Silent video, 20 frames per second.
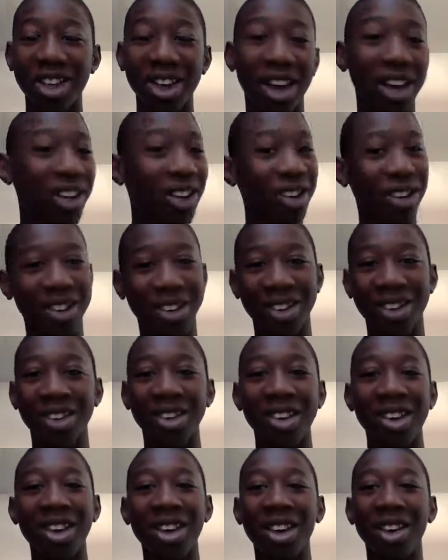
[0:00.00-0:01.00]
I got it,
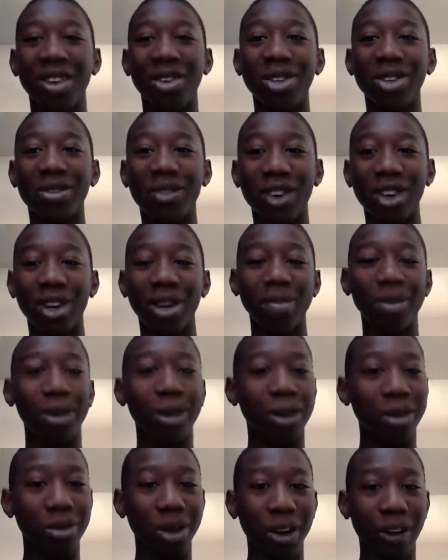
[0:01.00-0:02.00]
and it was fun. I played
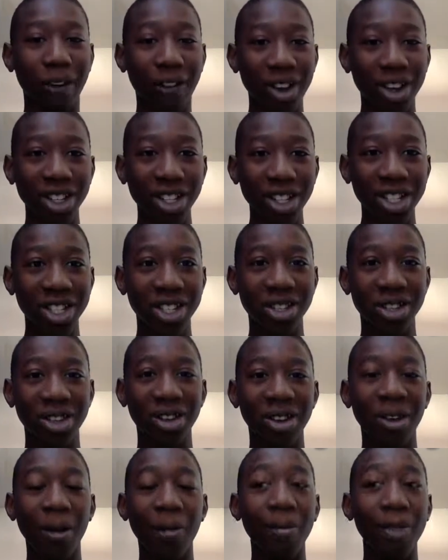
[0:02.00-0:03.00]
with my friends.
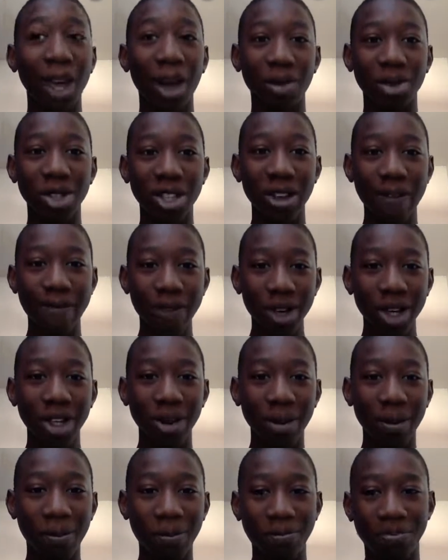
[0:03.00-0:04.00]
That was fun.